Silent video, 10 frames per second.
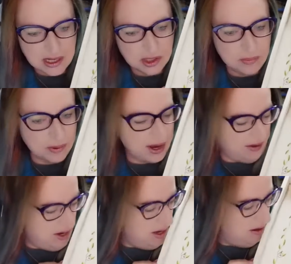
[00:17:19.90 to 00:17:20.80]
not super
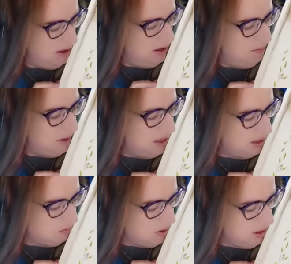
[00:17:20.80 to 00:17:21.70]
heavy, but
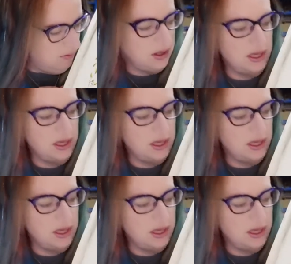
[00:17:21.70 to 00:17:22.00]
it's really,